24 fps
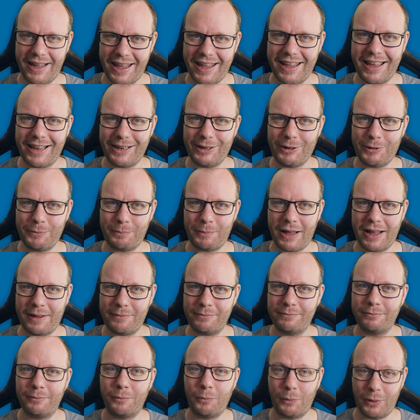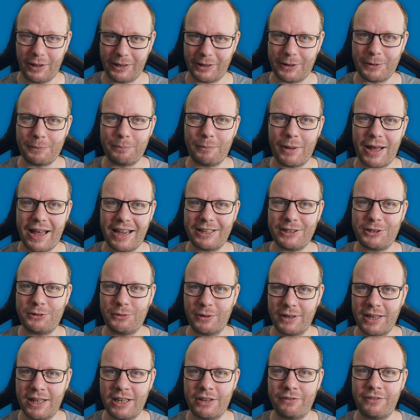Hey allihopa! Welcome back to
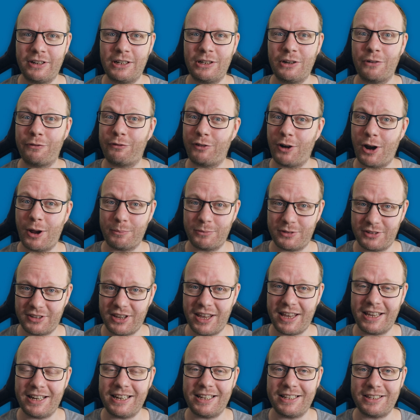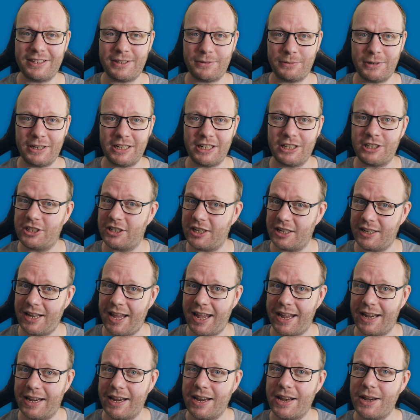another video from Say It in Swedish.
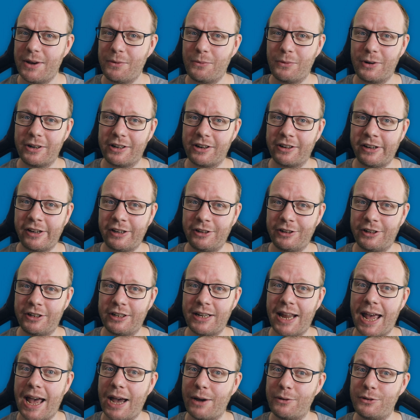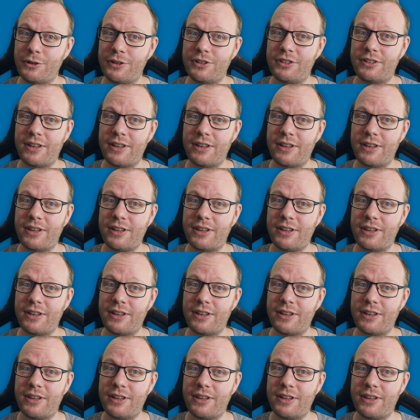Today we're gonna learn how to